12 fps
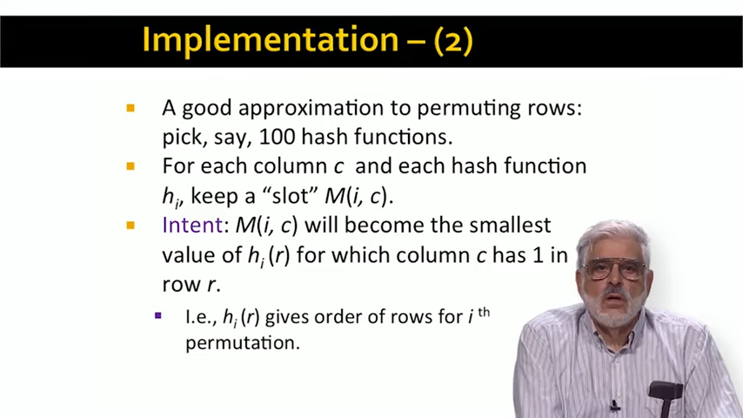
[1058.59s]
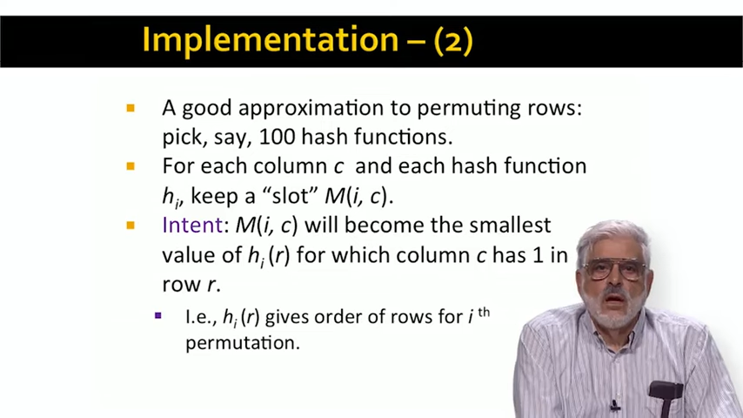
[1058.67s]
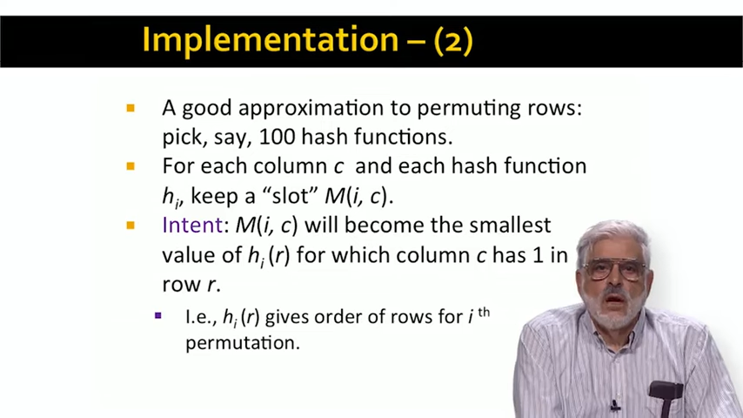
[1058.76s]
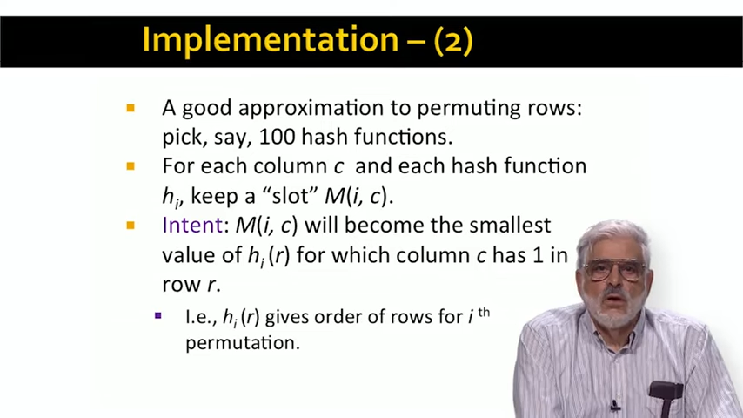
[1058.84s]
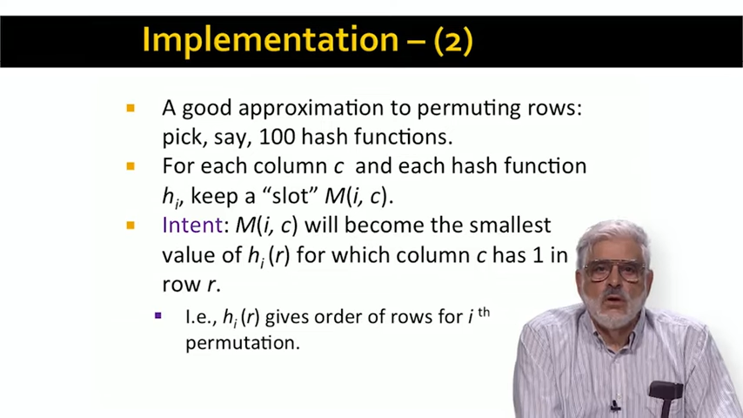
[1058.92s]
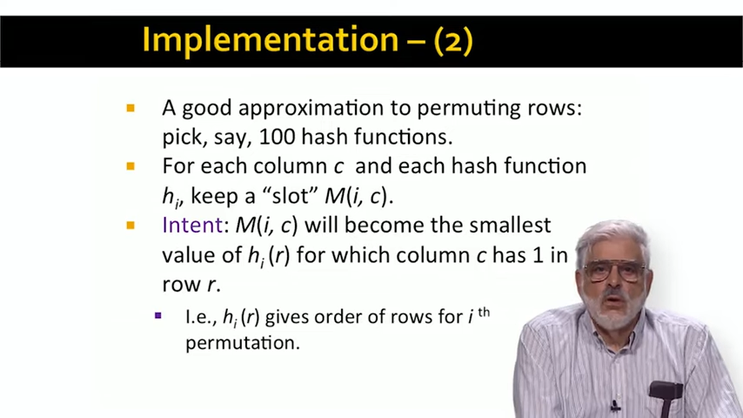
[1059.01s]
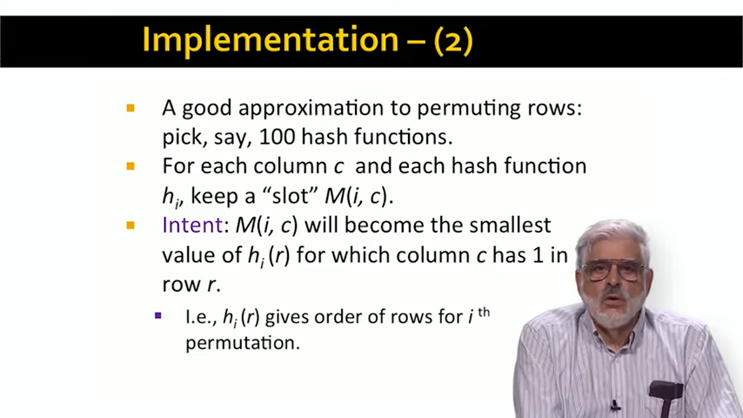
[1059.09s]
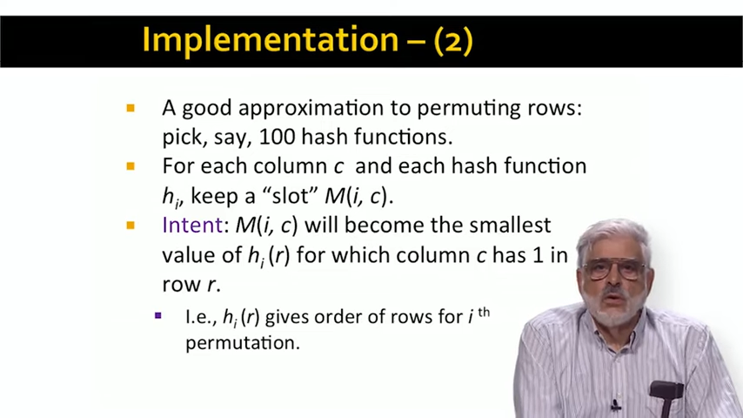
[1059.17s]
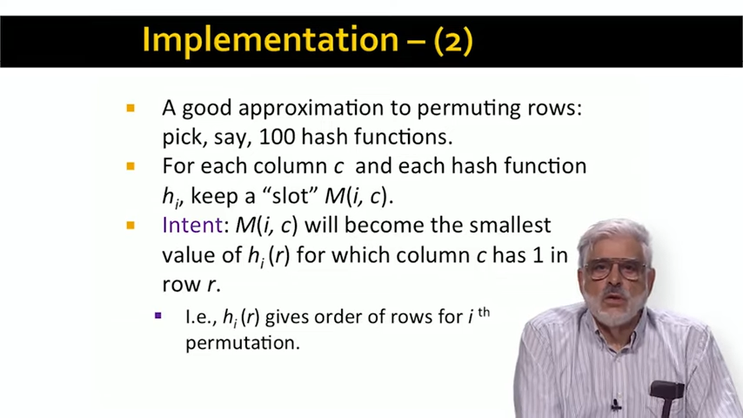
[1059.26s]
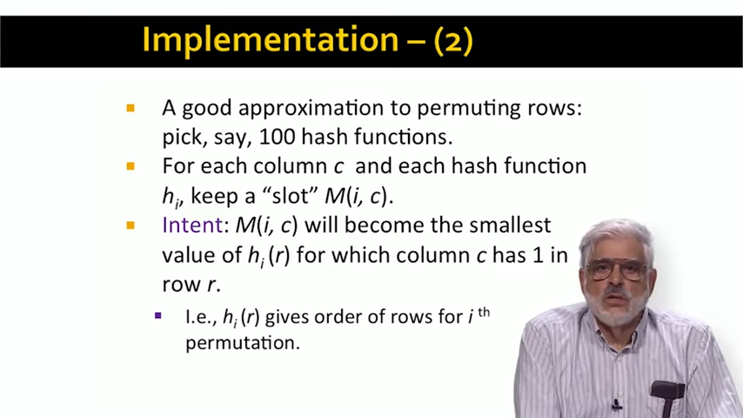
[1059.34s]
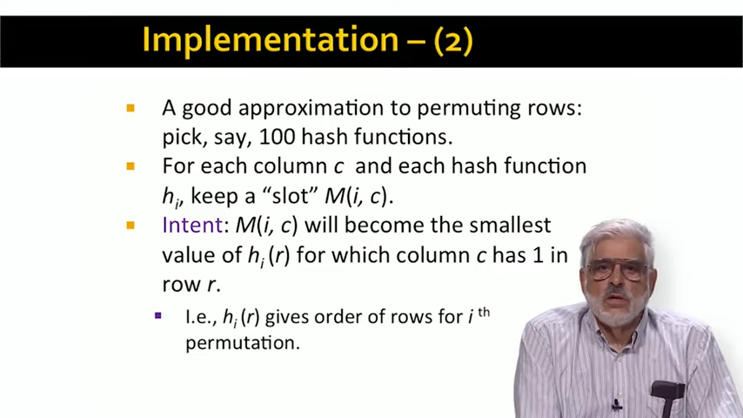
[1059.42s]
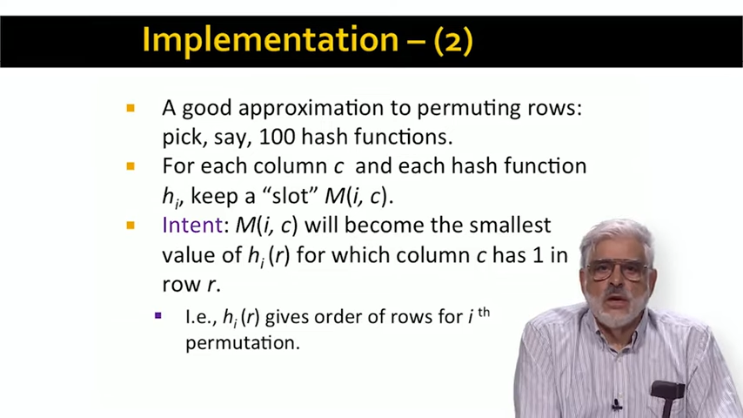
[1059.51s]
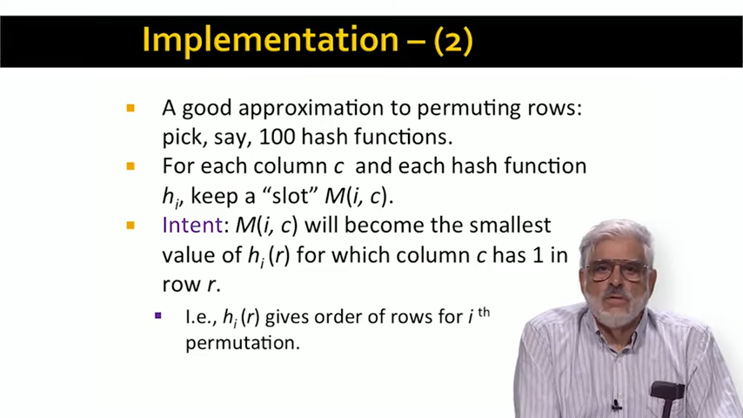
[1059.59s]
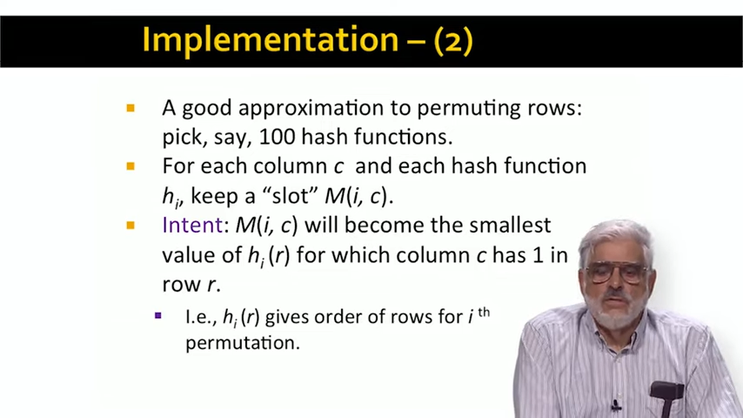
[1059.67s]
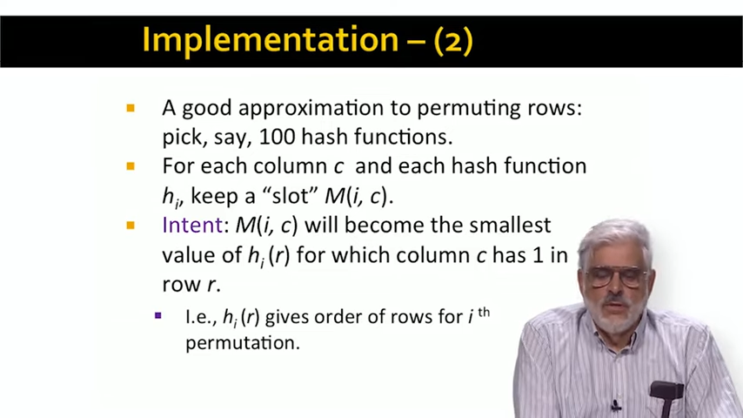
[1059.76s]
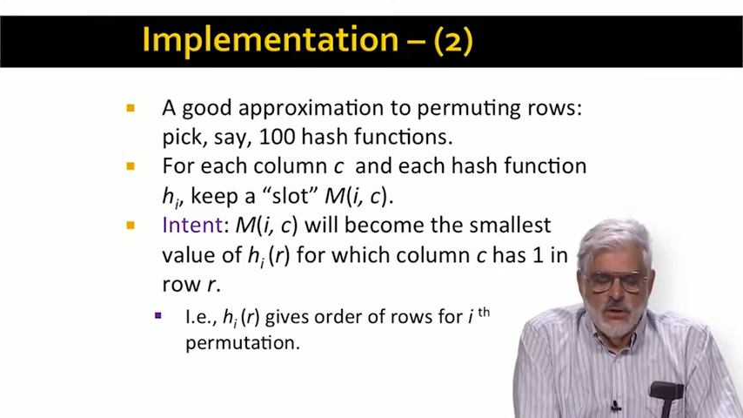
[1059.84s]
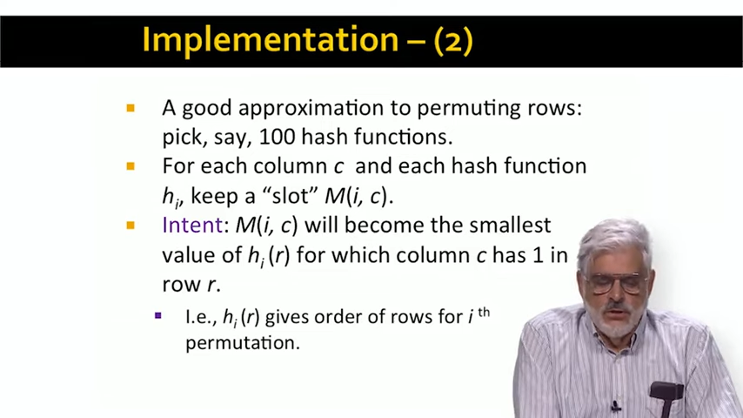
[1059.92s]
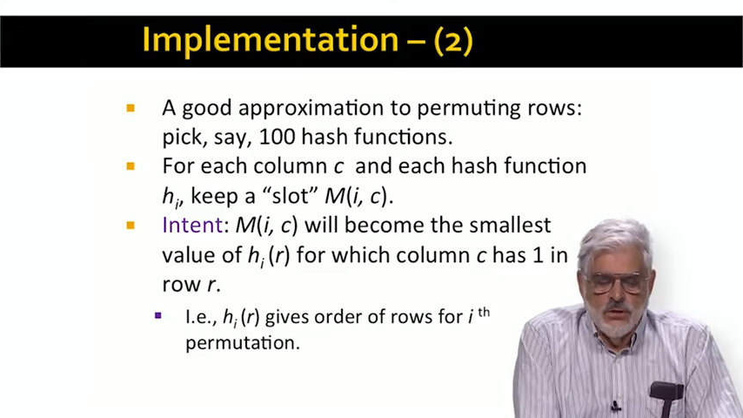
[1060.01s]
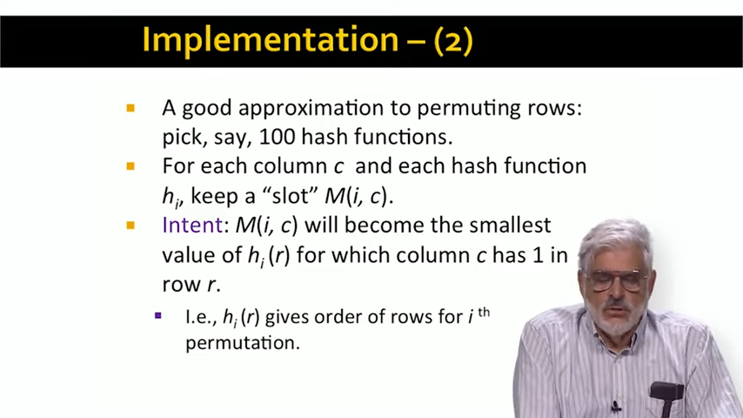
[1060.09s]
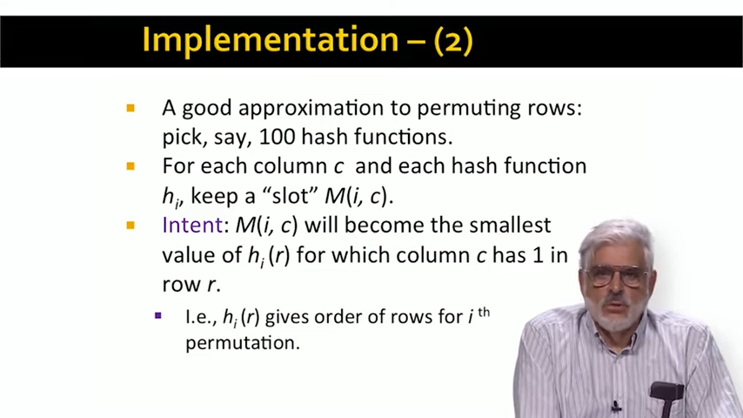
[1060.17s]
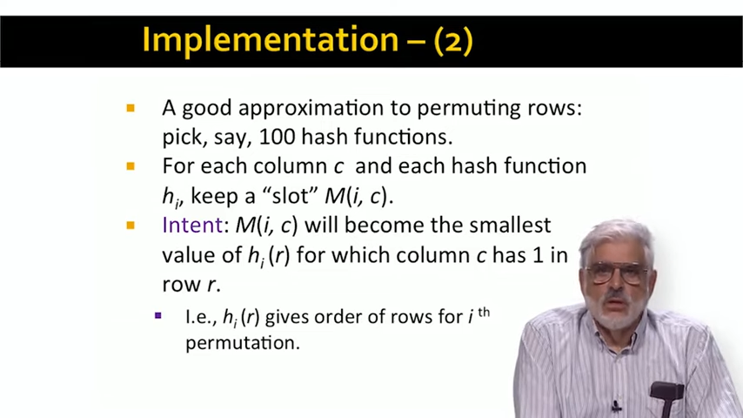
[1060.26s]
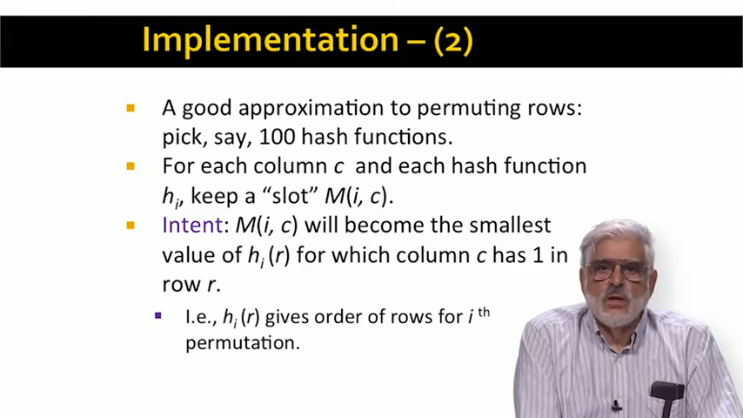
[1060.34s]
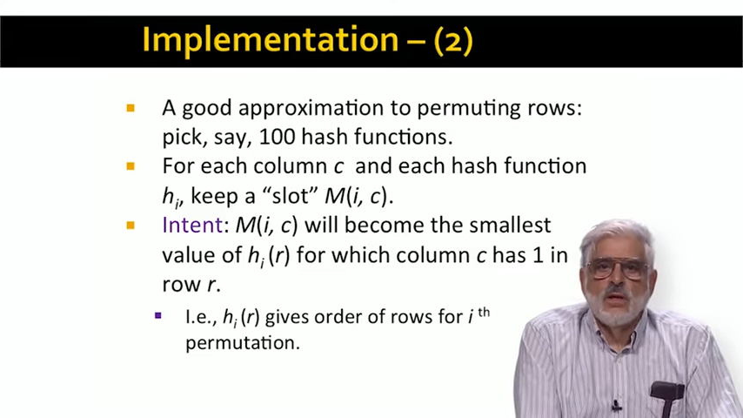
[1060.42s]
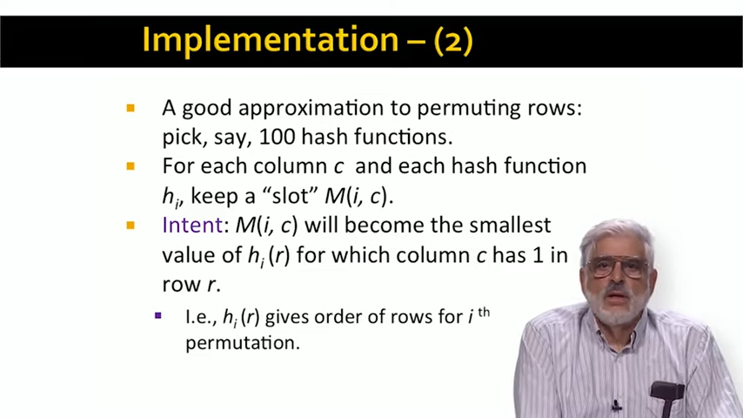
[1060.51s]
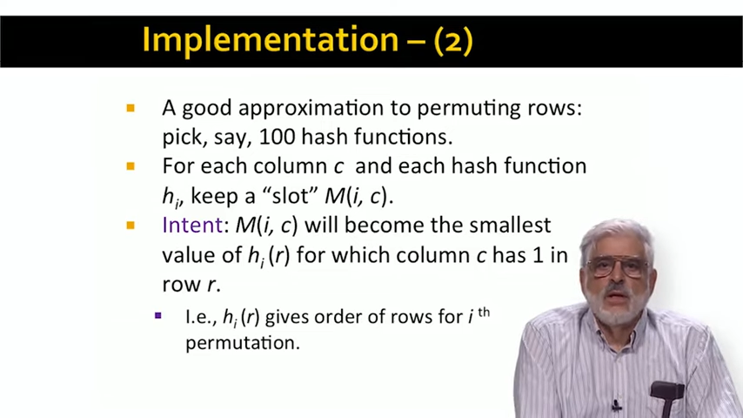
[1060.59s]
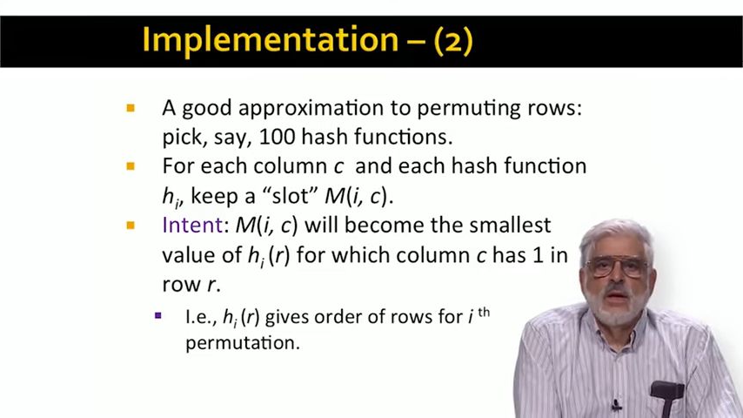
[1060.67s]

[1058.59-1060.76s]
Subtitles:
Our goal is that eventually